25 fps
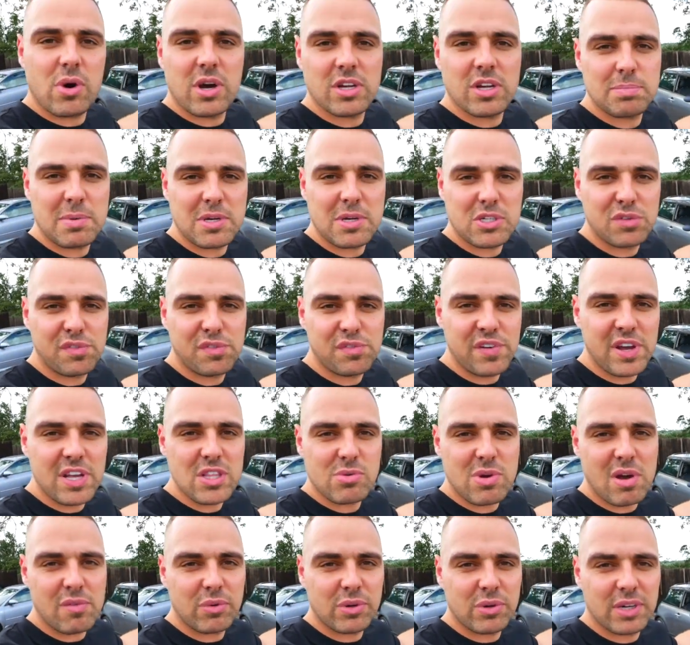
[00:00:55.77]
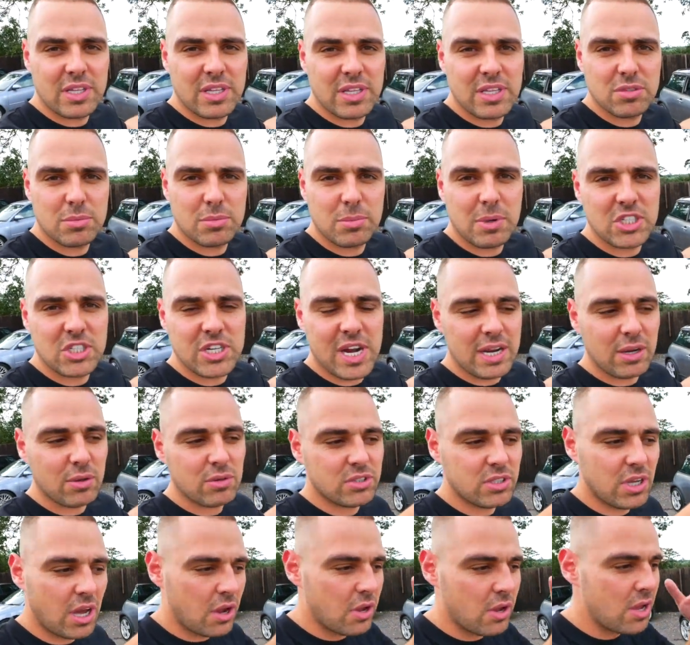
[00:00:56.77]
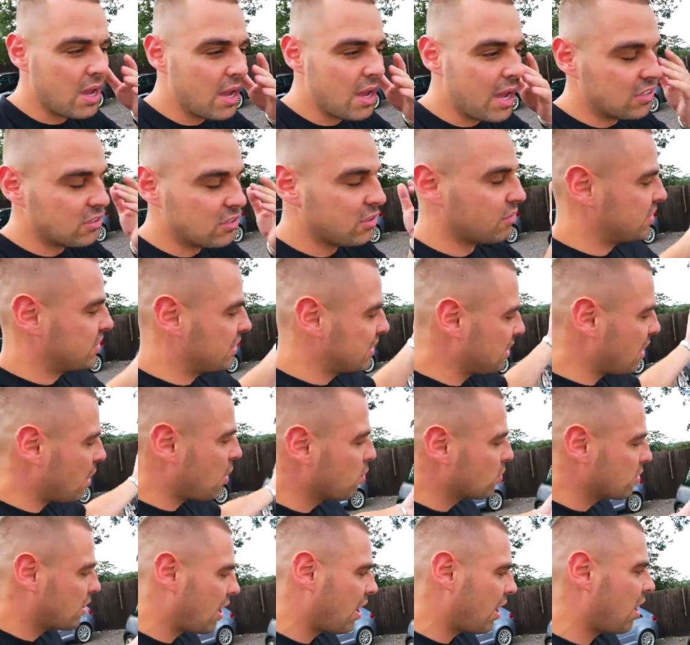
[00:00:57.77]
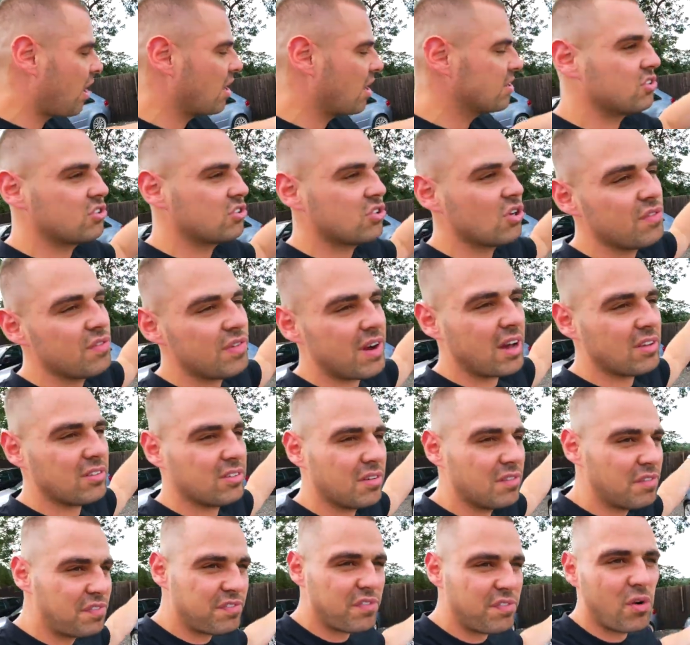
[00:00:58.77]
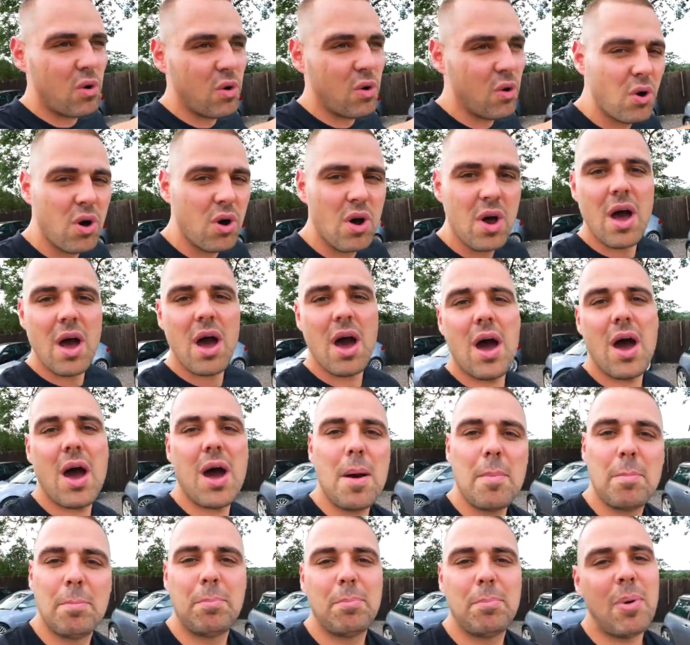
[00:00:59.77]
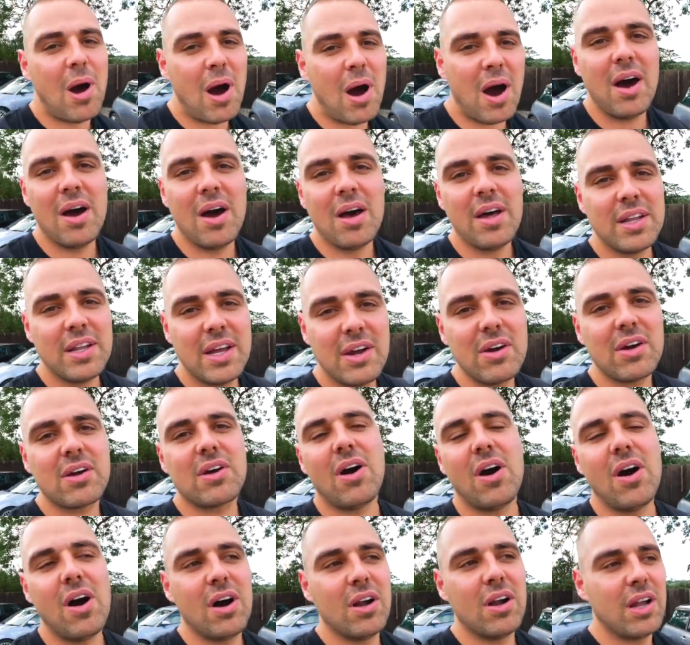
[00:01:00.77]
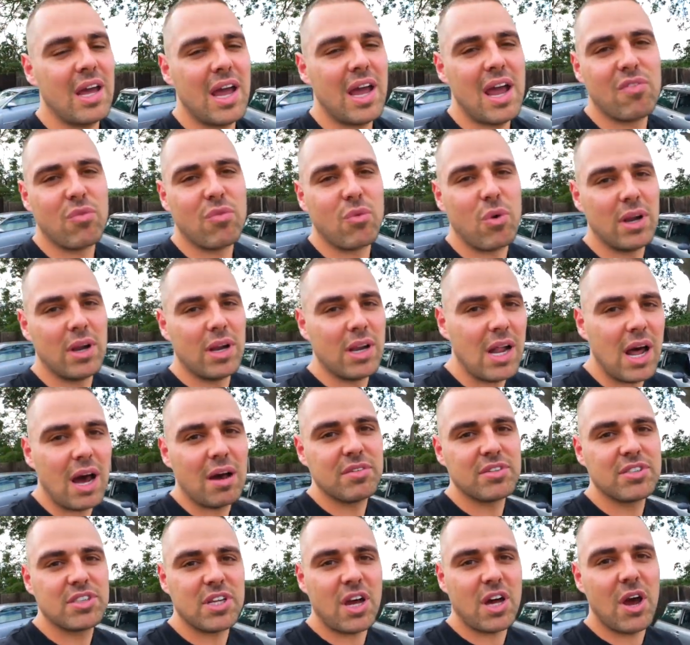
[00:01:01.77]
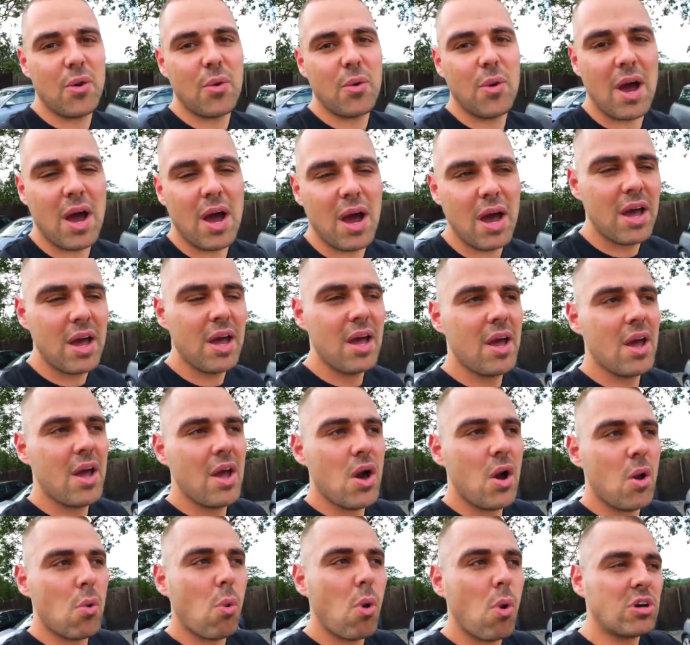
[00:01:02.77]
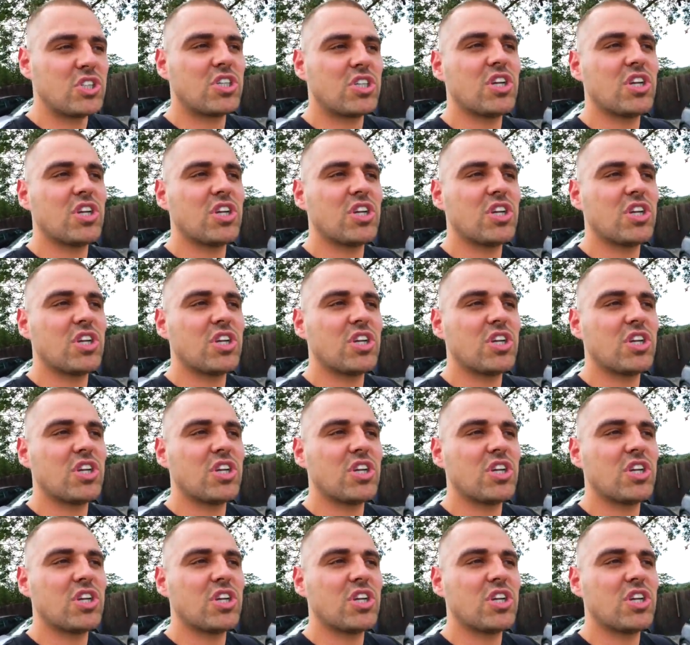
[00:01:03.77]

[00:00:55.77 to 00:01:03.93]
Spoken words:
special thing to have one of these on my channel. So it's obviously an old car, it's 2004, but they're a car that everyone loves. So watch